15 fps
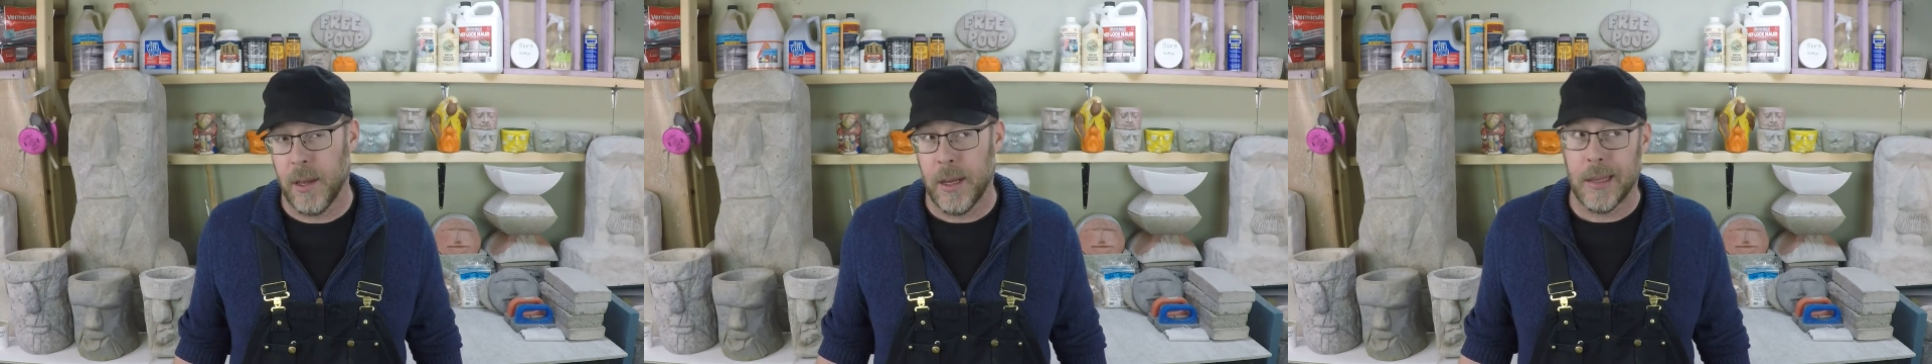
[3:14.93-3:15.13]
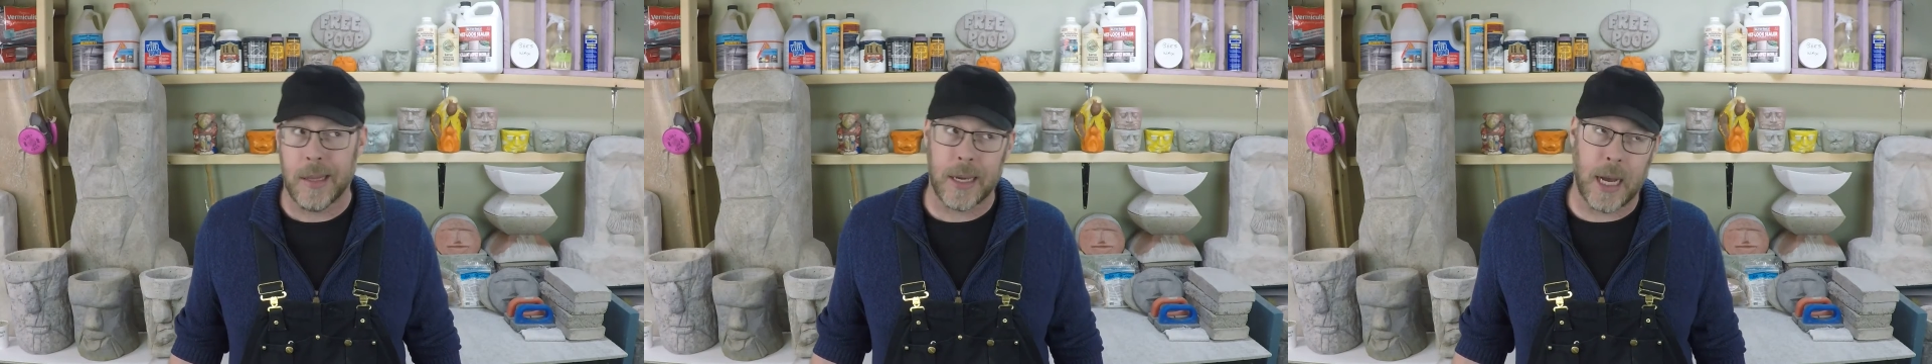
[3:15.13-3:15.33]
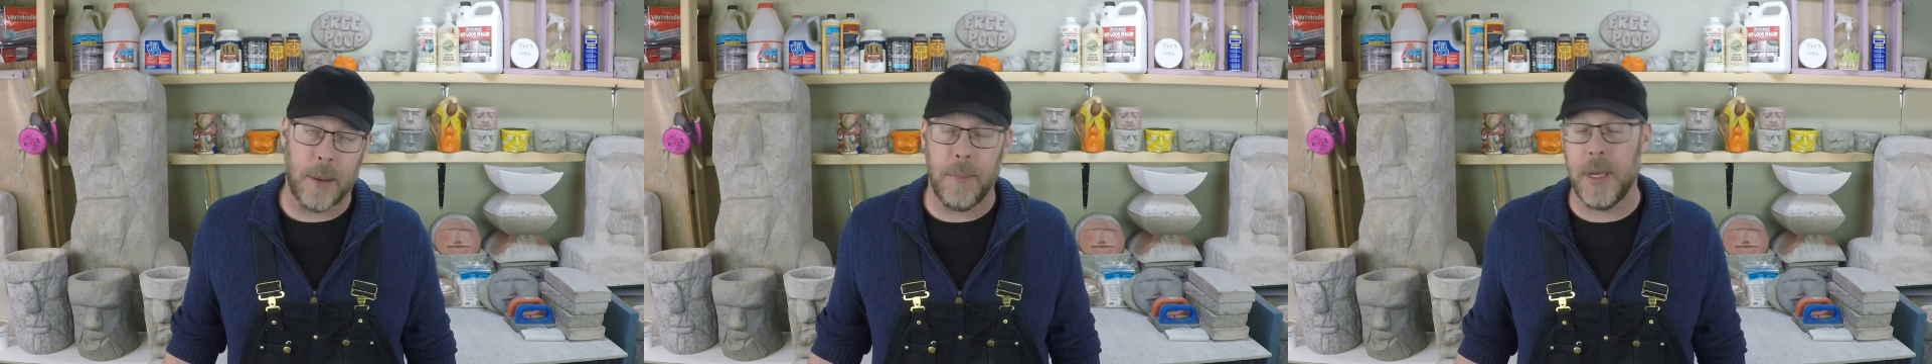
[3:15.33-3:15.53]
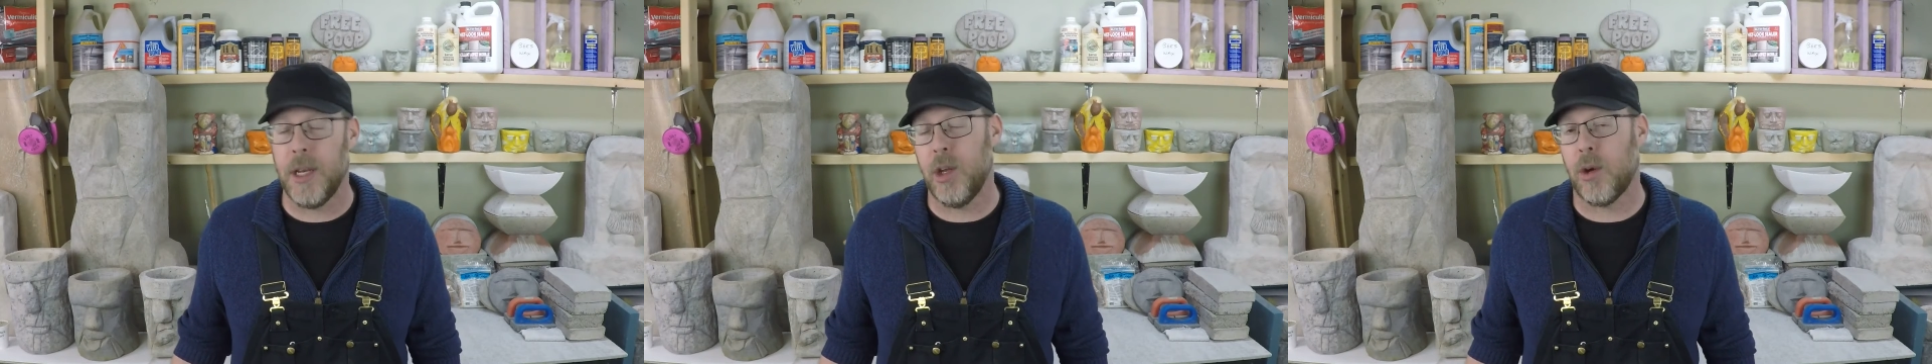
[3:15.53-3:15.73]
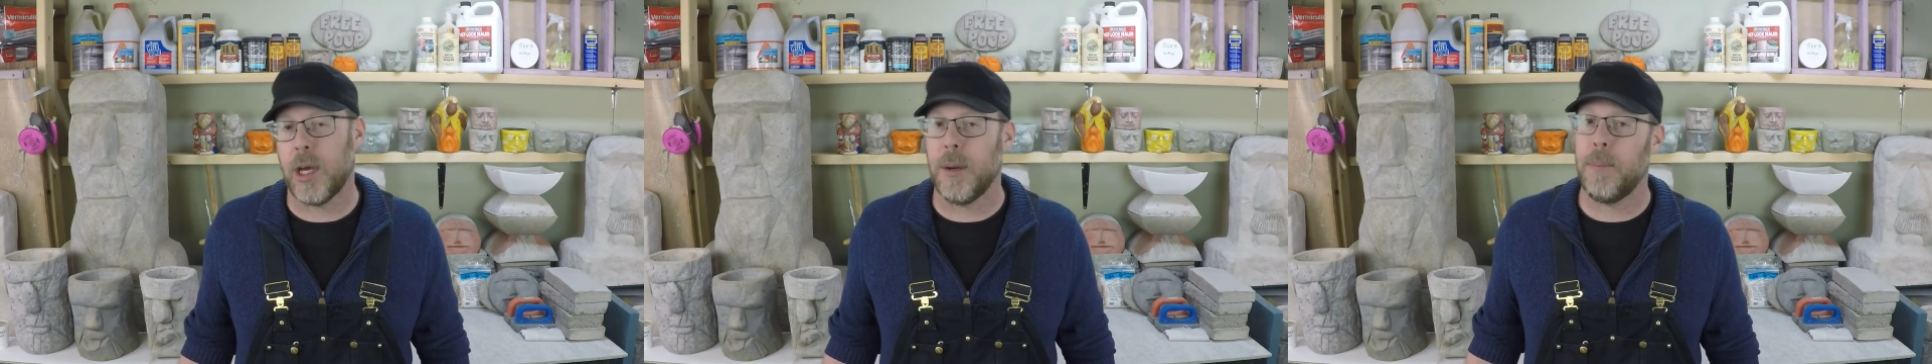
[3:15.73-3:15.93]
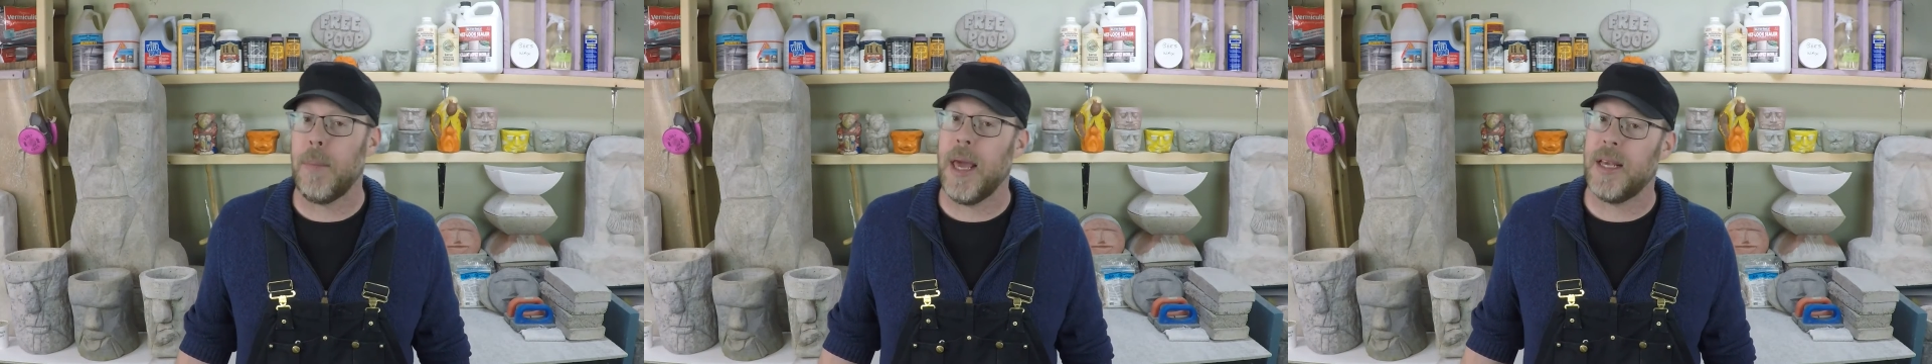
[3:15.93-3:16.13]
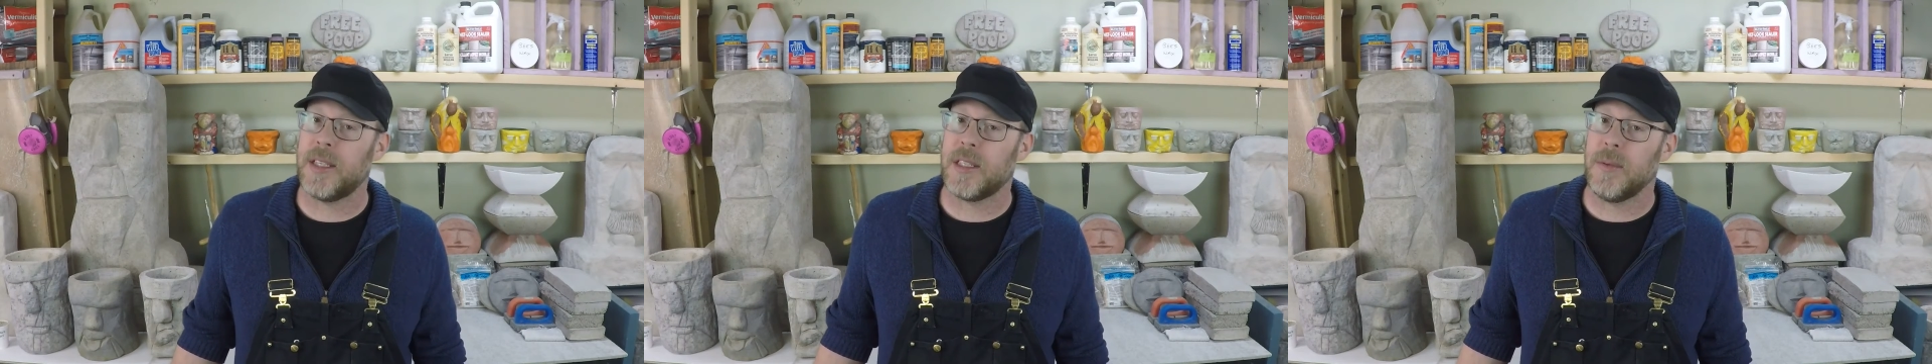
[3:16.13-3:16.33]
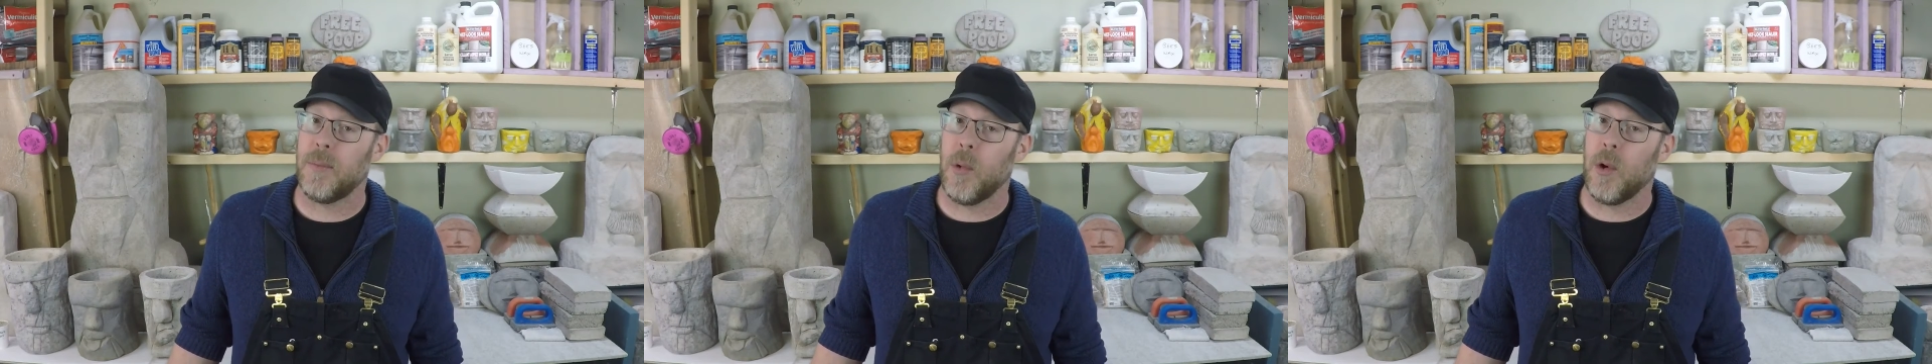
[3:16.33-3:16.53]
Like, I mean, you can make
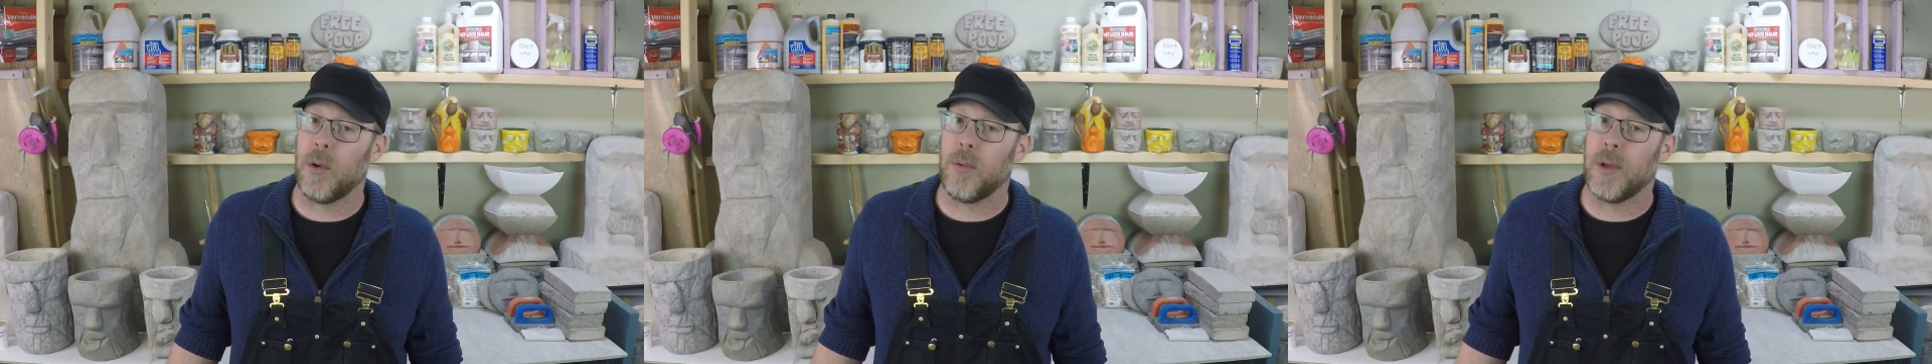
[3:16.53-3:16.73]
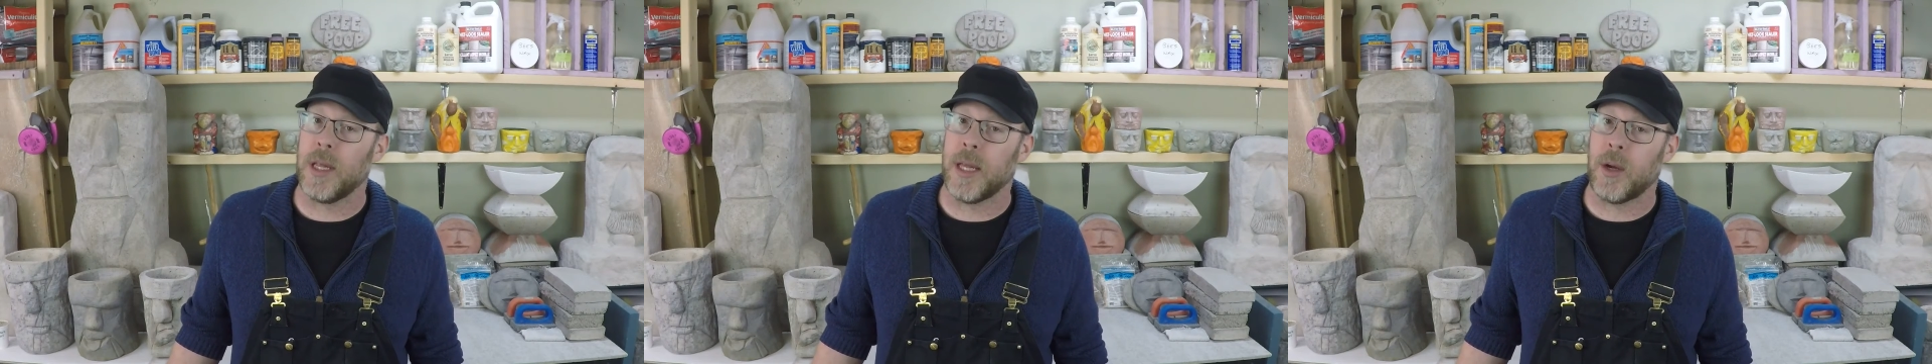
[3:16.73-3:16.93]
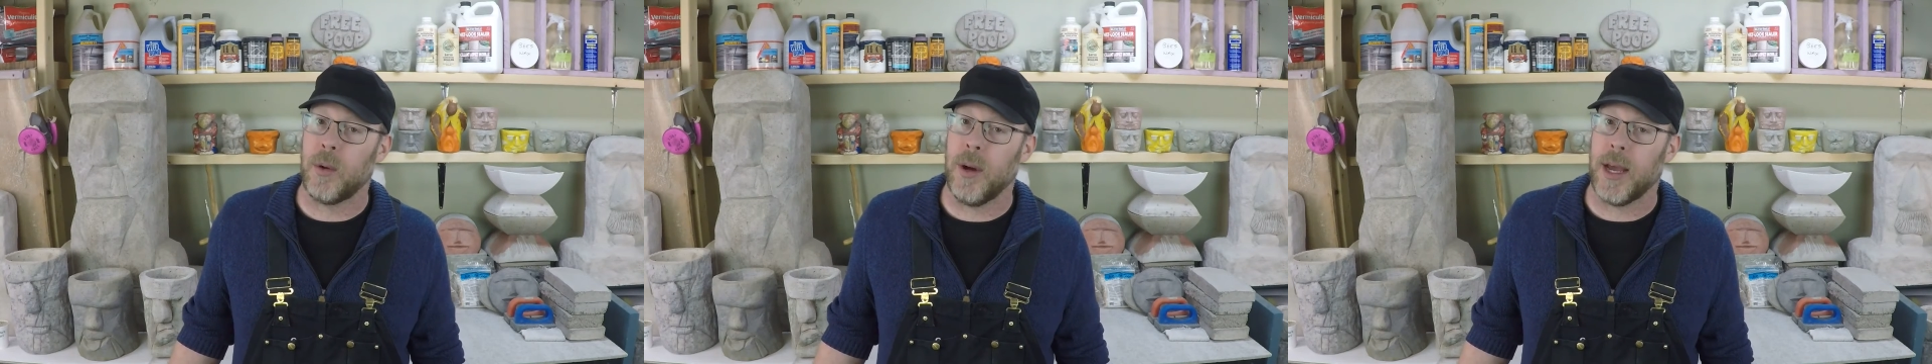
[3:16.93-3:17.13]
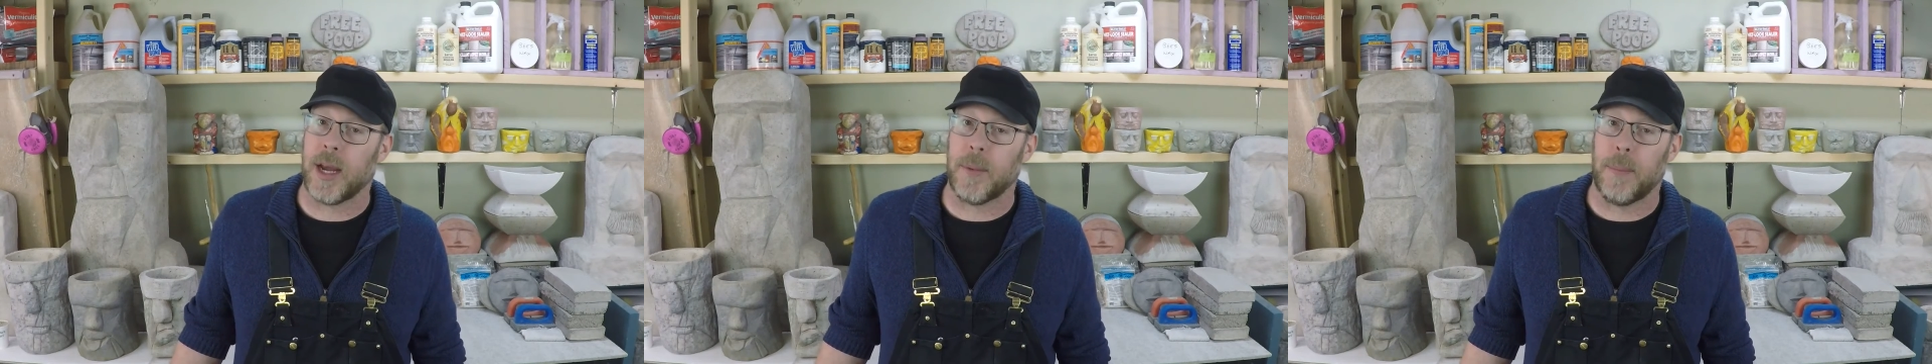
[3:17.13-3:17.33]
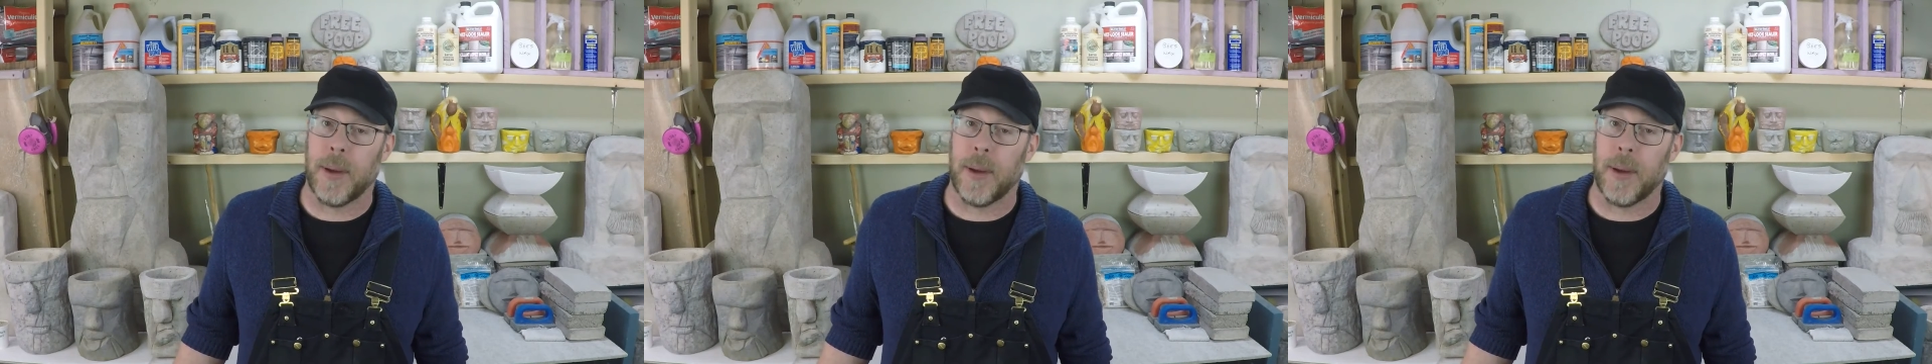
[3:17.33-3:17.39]
some more really quick,